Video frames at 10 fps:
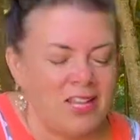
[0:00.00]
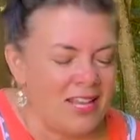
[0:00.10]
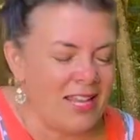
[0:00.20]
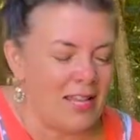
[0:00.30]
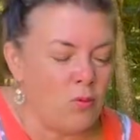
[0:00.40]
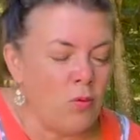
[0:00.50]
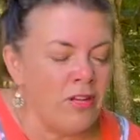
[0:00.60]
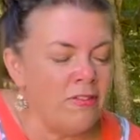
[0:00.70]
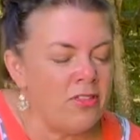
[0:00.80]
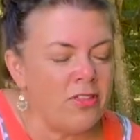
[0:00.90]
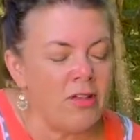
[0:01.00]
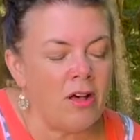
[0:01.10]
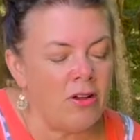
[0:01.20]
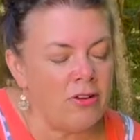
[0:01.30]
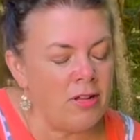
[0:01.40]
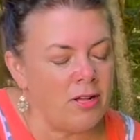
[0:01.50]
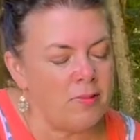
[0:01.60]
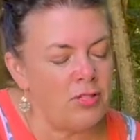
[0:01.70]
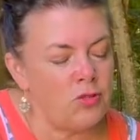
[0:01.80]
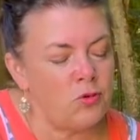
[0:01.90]
And one of the
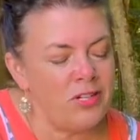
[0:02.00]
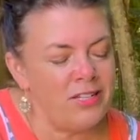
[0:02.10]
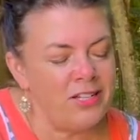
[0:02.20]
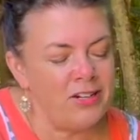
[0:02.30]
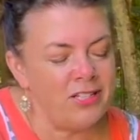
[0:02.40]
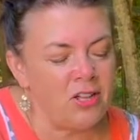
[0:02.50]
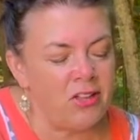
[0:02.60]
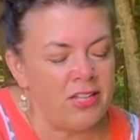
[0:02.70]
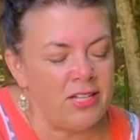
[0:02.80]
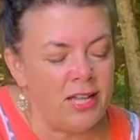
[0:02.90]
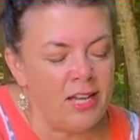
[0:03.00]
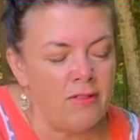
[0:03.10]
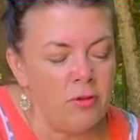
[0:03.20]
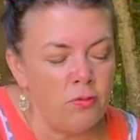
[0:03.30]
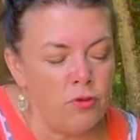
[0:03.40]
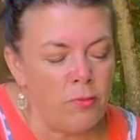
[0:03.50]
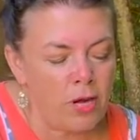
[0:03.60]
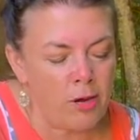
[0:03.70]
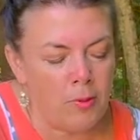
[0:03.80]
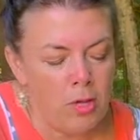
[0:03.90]
stories here, it's called The Night of the
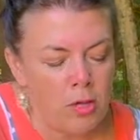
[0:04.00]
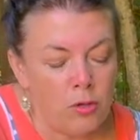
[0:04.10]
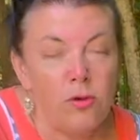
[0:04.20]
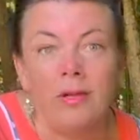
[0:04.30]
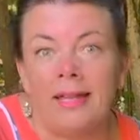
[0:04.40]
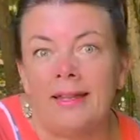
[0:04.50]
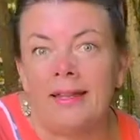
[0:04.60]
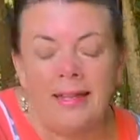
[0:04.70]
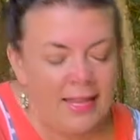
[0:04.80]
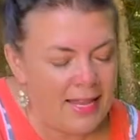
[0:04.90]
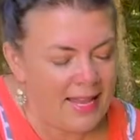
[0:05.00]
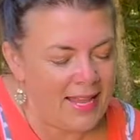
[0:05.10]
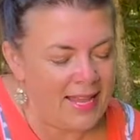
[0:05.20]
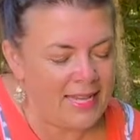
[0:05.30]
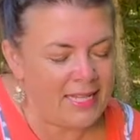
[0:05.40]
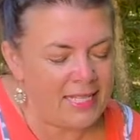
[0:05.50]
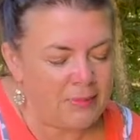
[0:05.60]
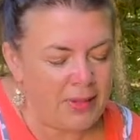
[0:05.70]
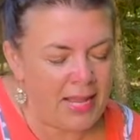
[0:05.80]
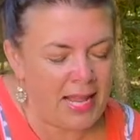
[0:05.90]
Rhubarb Kuchen, and it's
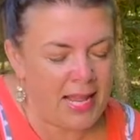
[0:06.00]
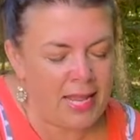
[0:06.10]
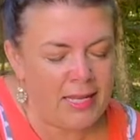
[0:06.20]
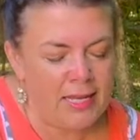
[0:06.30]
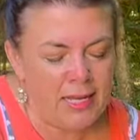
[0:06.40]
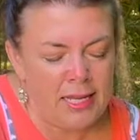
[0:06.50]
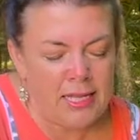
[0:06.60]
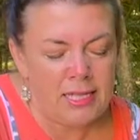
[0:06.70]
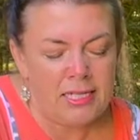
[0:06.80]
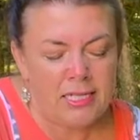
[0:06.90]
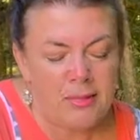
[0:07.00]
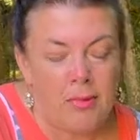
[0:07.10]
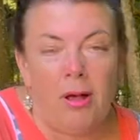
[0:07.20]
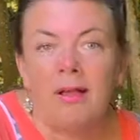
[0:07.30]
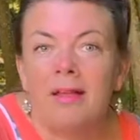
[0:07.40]
by Anne Dimmock.